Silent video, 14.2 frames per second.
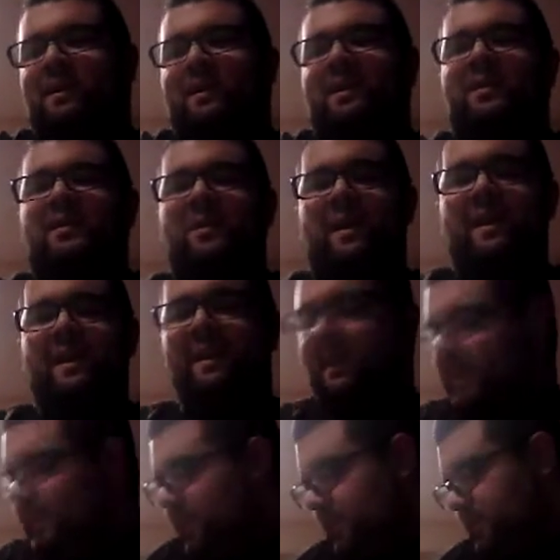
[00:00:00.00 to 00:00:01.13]
Anyway,
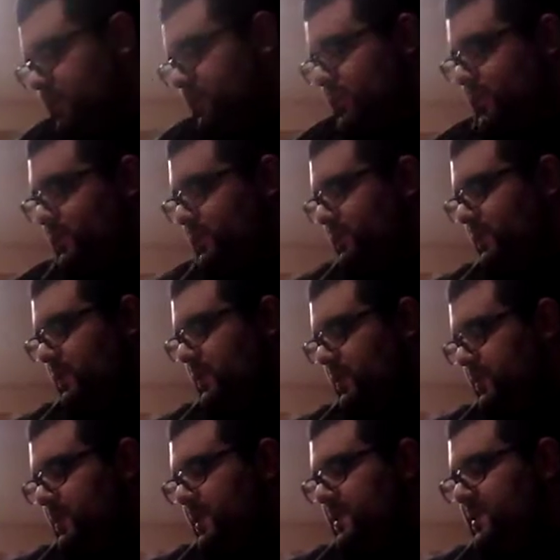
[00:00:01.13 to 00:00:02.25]
I told Tony
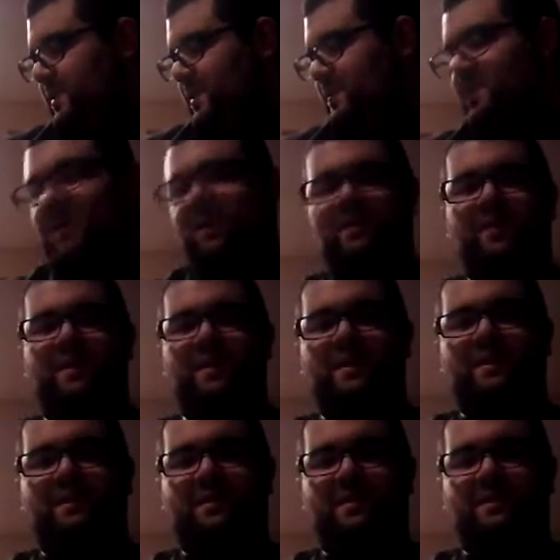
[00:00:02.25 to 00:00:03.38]
Luigi about
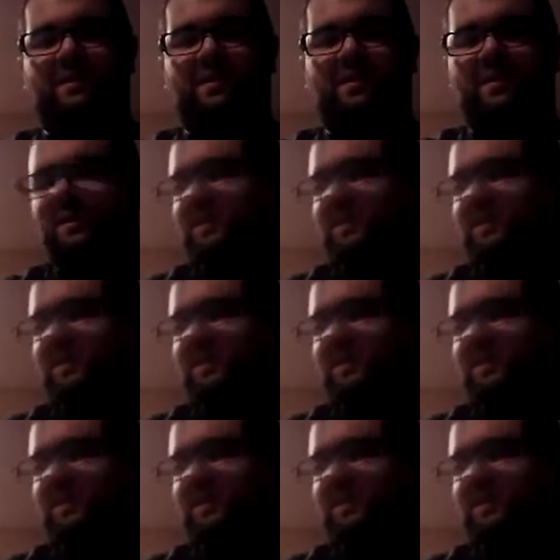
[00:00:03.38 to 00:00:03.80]
this